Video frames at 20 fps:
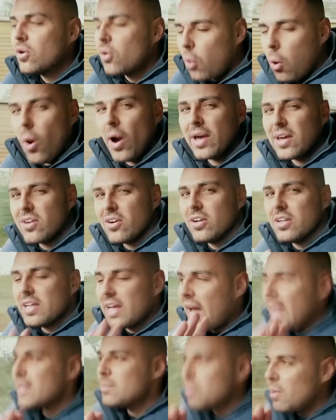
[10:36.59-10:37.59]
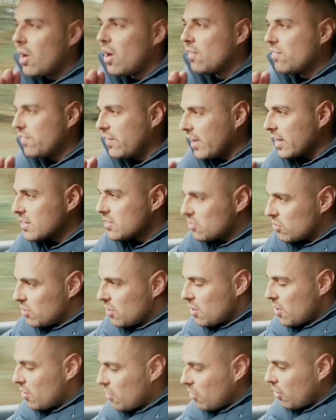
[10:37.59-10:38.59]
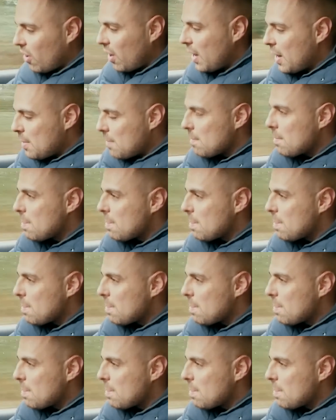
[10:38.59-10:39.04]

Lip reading: Quite good. It ain't perfect, right?